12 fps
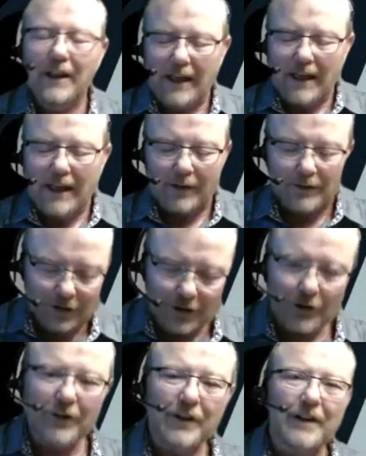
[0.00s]
I was new
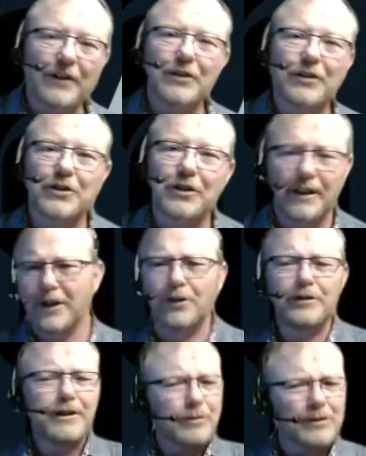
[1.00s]
to the industry, and
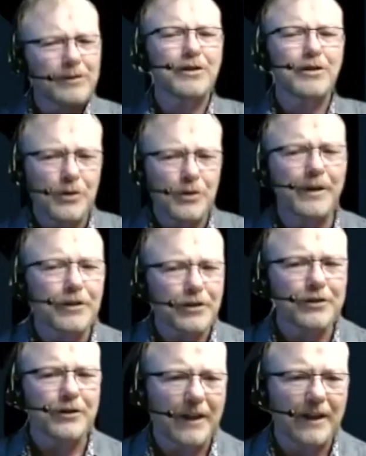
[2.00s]
coaching was a new
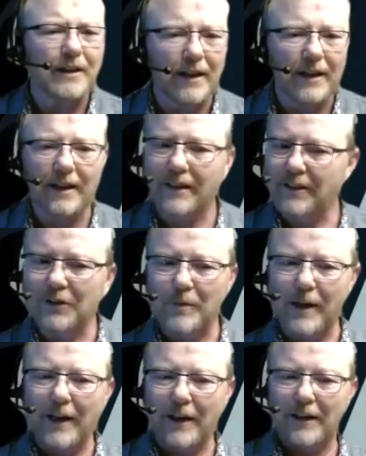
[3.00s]
industry then. Like this is
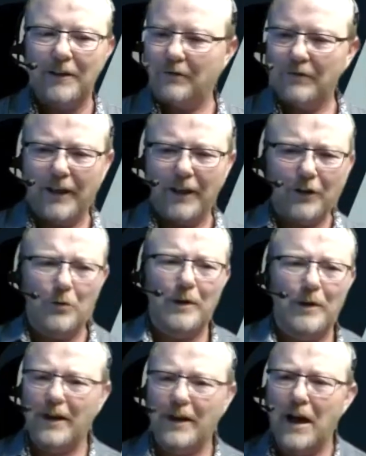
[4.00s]
back in, like
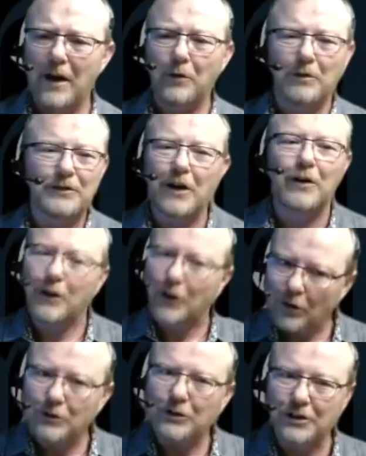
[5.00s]
nobody was hiring
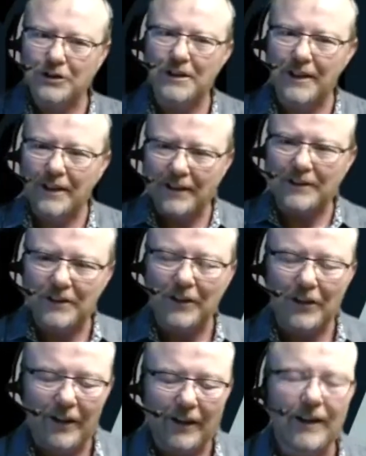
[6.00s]
coaches then
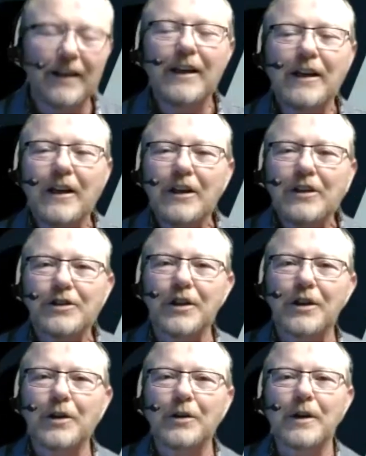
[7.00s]
necessarily.
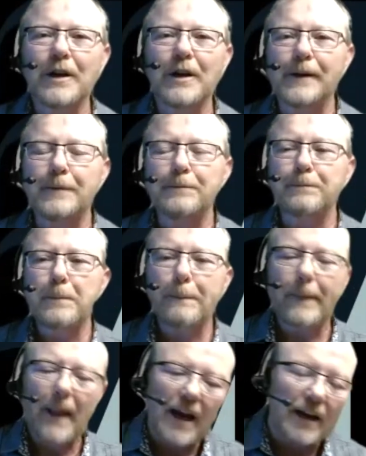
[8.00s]
So
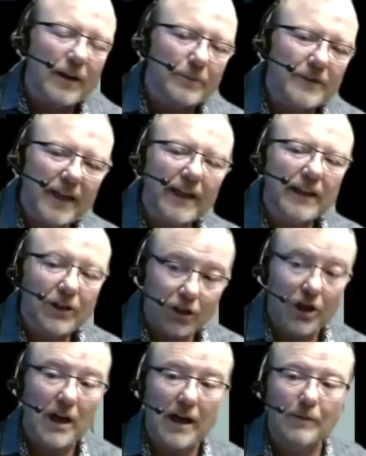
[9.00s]
I ended up taking a
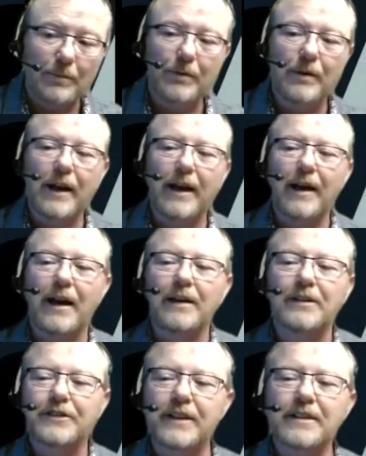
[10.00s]
job, and I
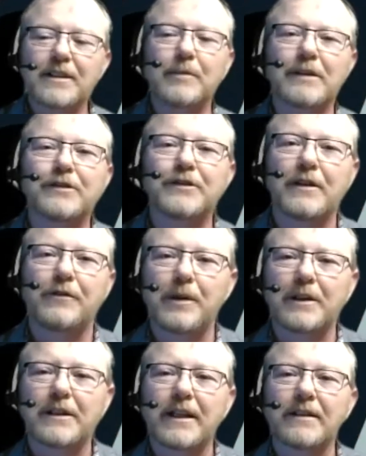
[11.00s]
said to myself, I'm going to
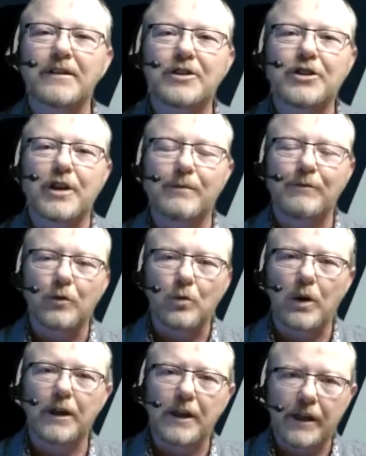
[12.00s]
take this job for
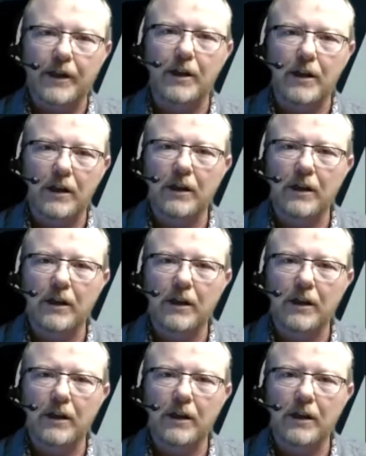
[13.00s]
1 year.